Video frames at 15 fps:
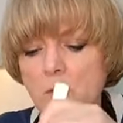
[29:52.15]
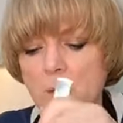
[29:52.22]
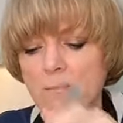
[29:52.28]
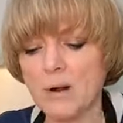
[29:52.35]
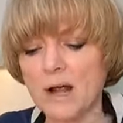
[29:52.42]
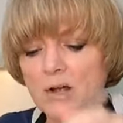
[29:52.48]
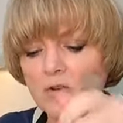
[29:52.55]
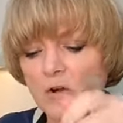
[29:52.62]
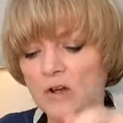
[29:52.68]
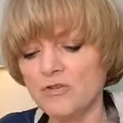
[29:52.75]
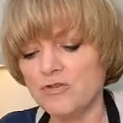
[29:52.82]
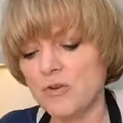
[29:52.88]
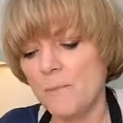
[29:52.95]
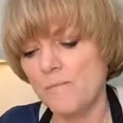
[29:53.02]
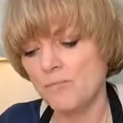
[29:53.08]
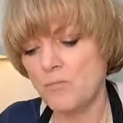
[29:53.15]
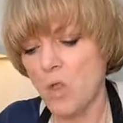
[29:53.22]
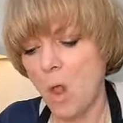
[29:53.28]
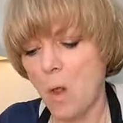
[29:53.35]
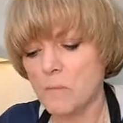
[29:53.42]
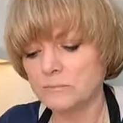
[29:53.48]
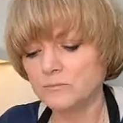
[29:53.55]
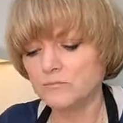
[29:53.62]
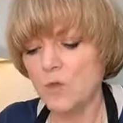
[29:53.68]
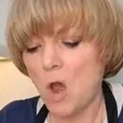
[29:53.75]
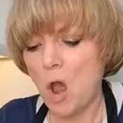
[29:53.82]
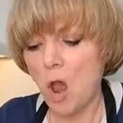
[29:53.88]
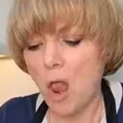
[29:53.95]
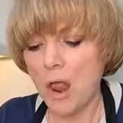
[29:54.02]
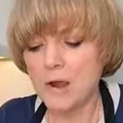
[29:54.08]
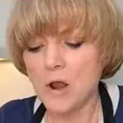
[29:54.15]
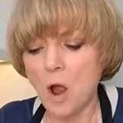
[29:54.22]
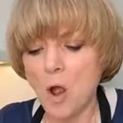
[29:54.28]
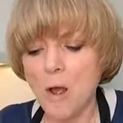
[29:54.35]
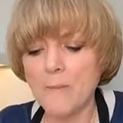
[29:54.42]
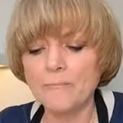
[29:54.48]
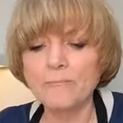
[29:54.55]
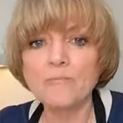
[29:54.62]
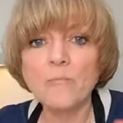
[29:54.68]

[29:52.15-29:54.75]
pie crust. And um,